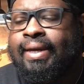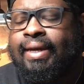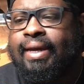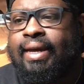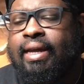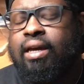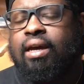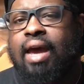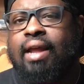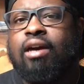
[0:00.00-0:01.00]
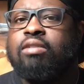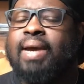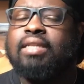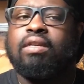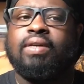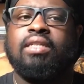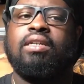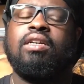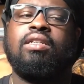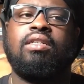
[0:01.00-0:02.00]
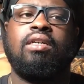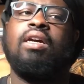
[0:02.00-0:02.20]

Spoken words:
it kind of goes back to research.